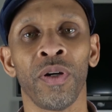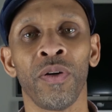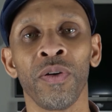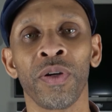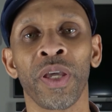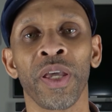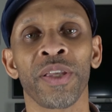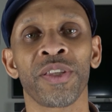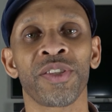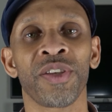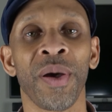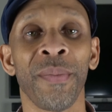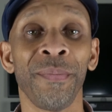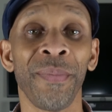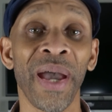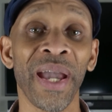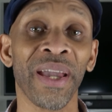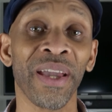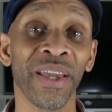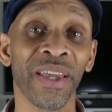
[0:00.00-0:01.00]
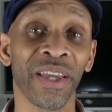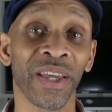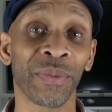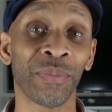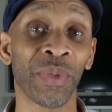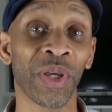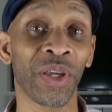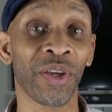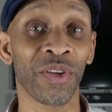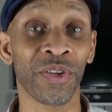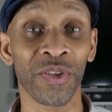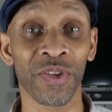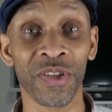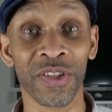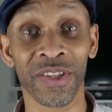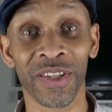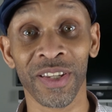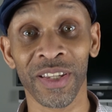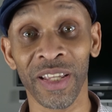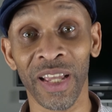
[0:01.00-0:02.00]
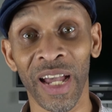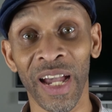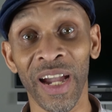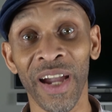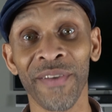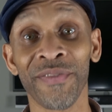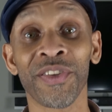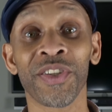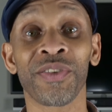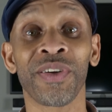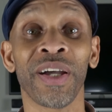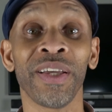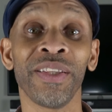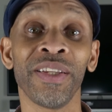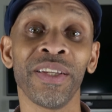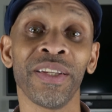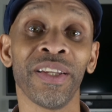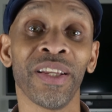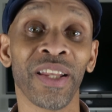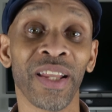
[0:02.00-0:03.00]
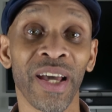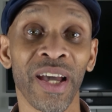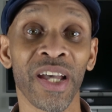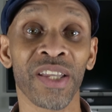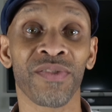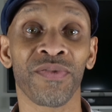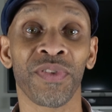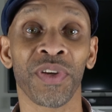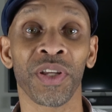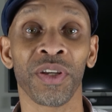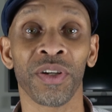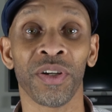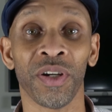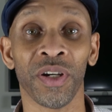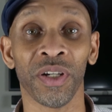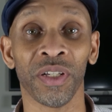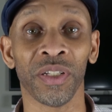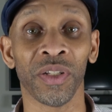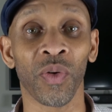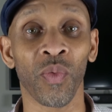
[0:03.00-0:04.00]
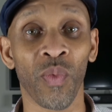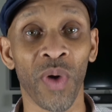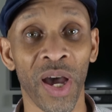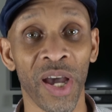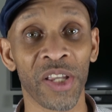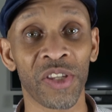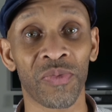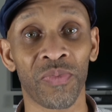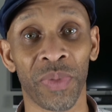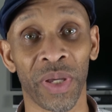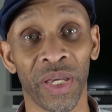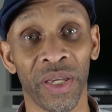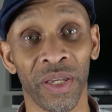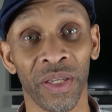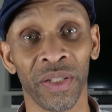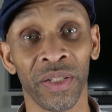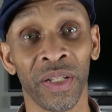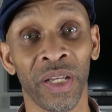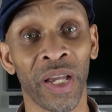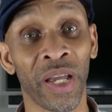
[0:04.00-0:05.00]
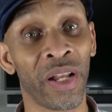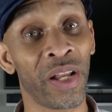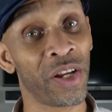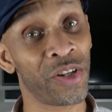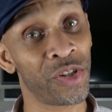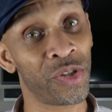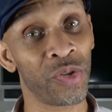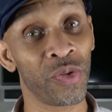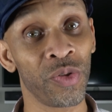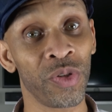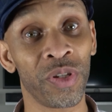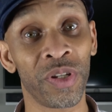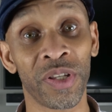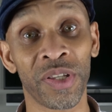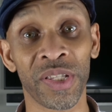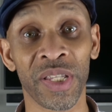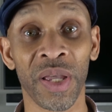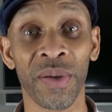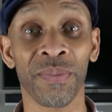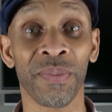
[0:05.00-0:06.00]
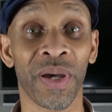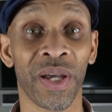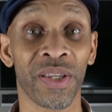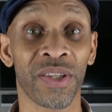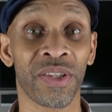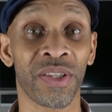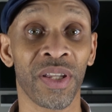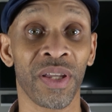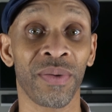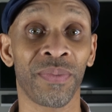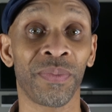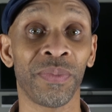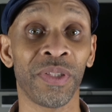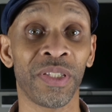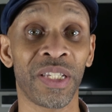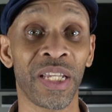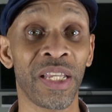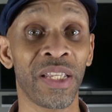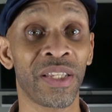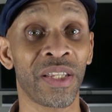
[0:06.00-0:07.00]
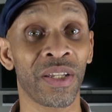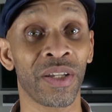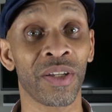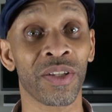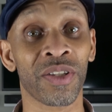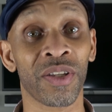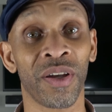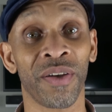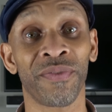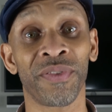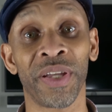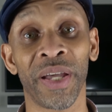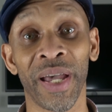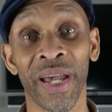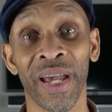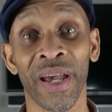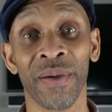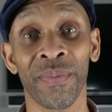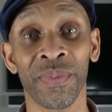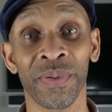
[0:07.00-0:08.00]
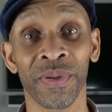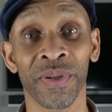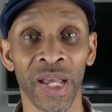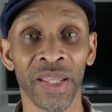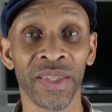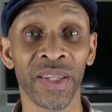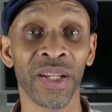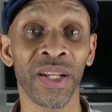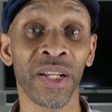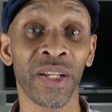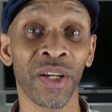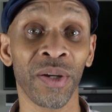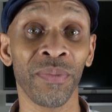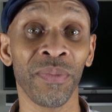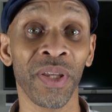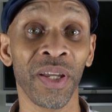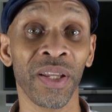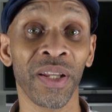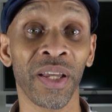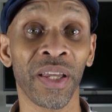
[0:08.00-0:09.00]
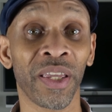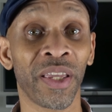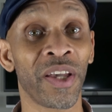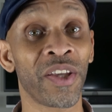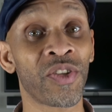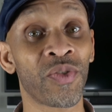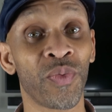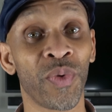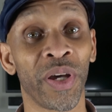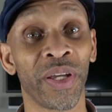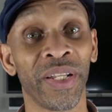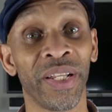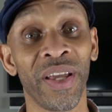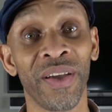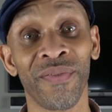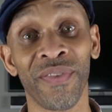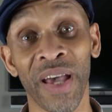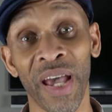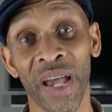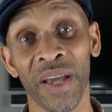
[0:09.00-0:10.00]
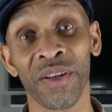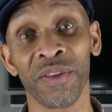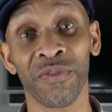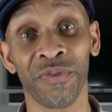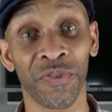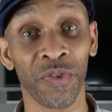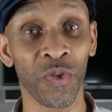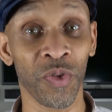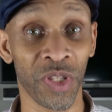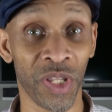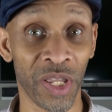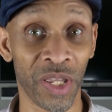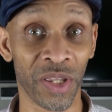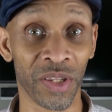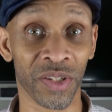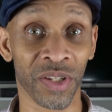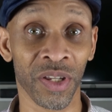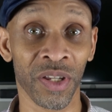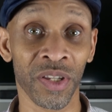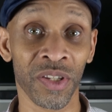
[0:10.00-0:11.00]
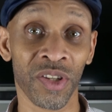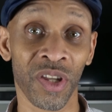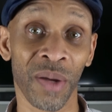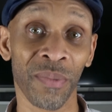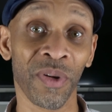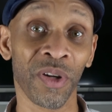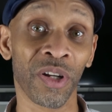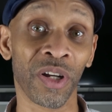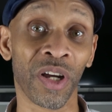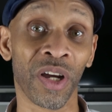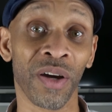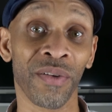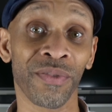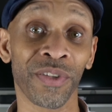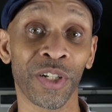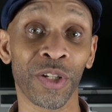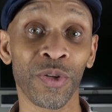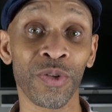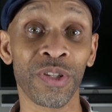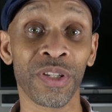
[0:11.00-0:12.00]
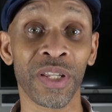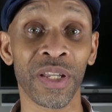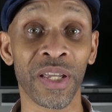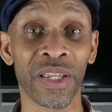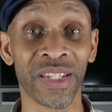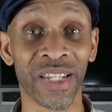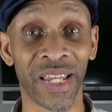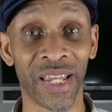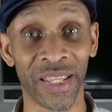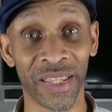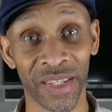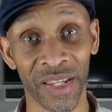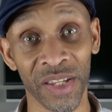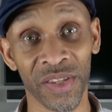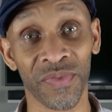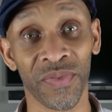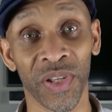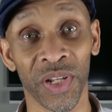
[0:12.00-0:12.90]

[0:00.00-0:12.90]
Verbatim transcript: Okay, so I'm back again because after I did the last video on the Wyze Band and I show you the step-by-step -step details of the app, I did an update and guess what? They've added a few things. So I'm gonna cover those things in this